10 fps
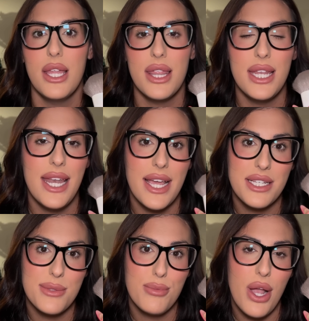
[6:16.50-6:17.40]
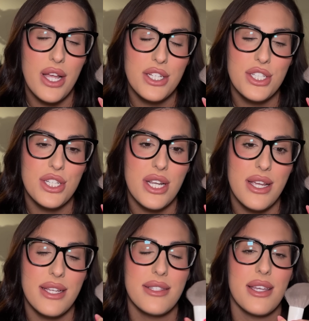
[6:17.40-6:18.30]
The next brush
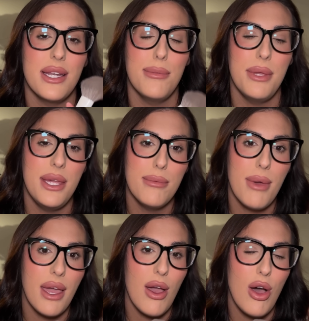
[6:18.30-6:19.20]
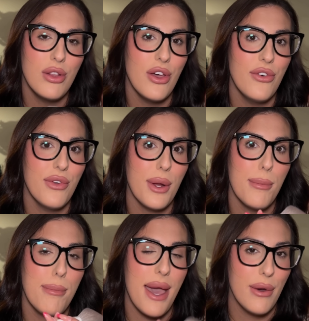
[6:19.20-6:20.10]
is going to be my all over
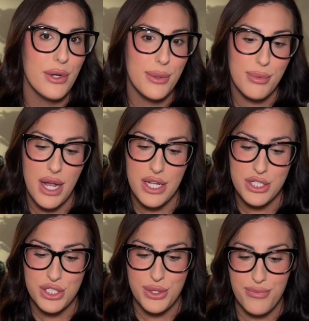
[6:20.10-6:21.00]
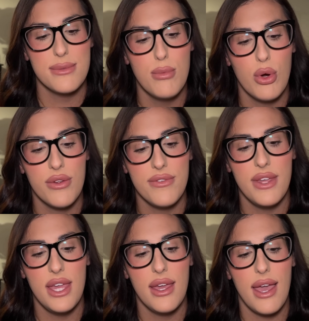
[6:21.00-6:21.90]
powder brush. It's
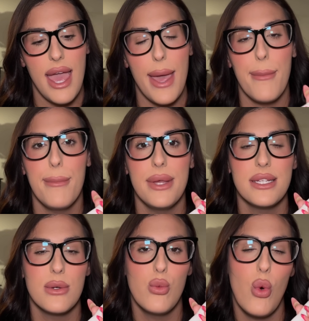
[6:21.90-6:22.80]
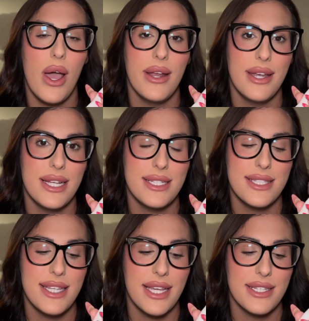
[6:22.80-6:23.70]
Morphe
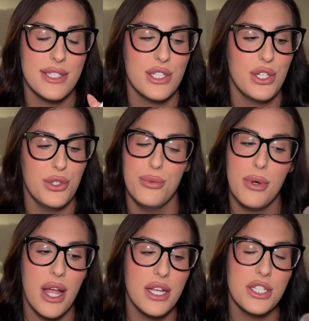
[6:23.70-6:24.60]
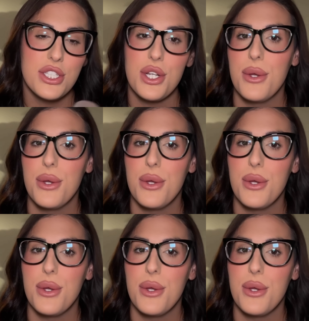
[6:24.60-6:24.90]
M162 brush.